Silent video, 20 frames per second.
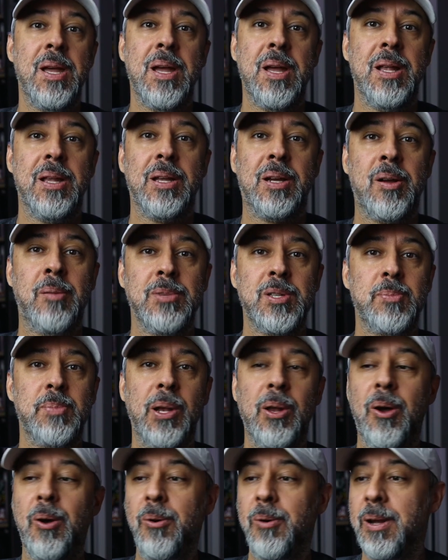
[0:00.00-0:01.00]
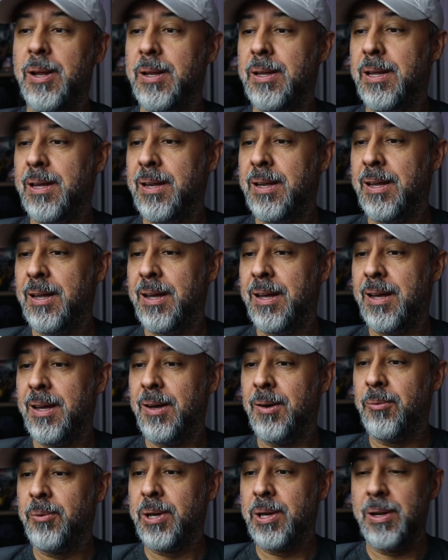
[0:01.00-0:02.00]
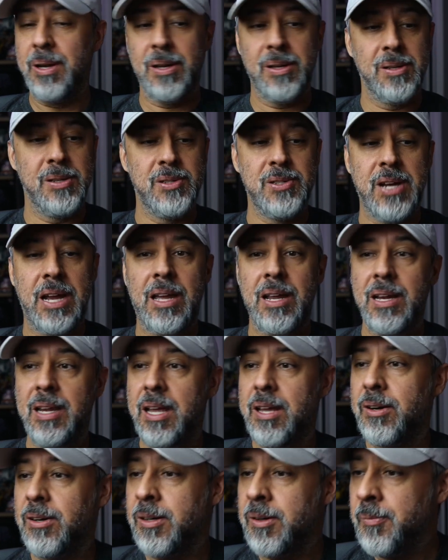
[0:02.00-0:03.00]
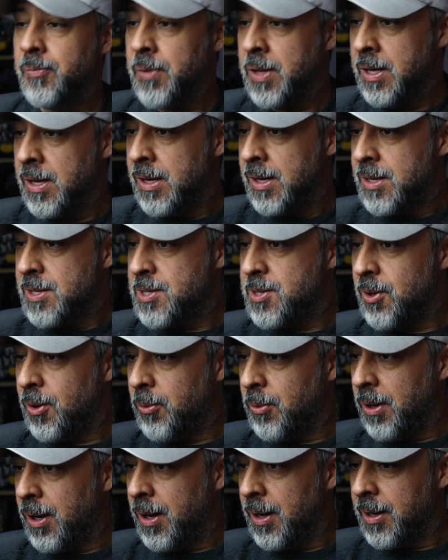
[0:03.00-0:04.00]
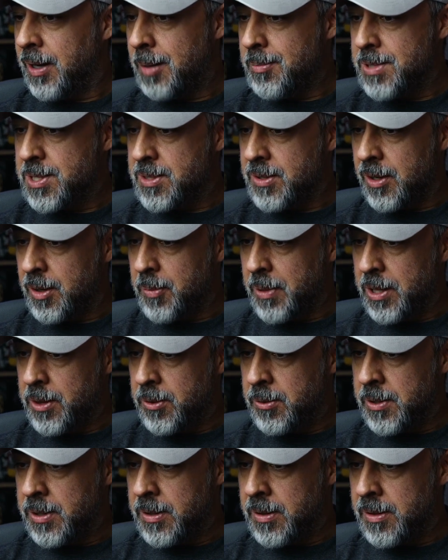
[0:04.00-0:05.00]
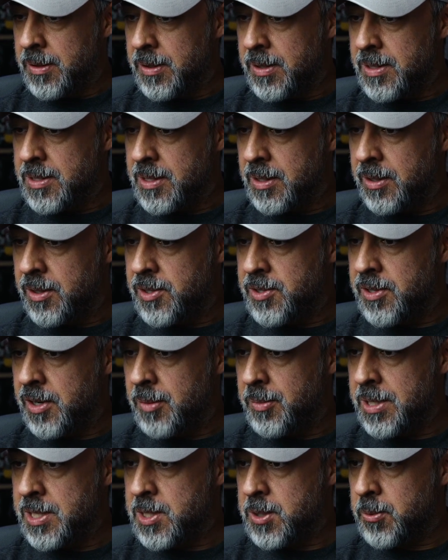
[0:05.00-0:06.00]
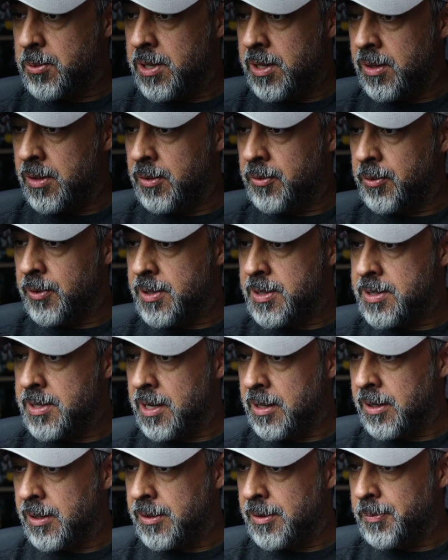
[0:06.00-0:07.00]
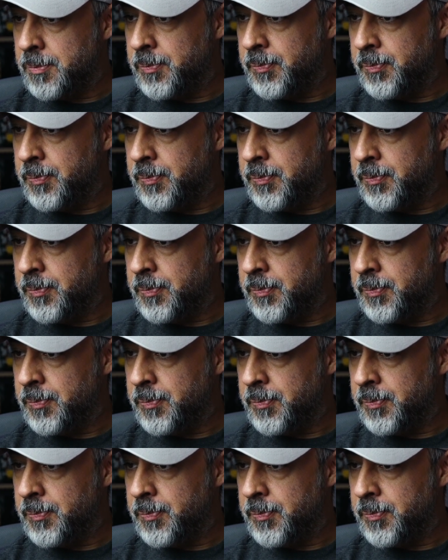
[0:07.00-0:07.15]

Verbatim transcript: the comments below, and then uh, we're gonna check it later. So uh, let me start by doing this. I'm gonna share my screen here for a second.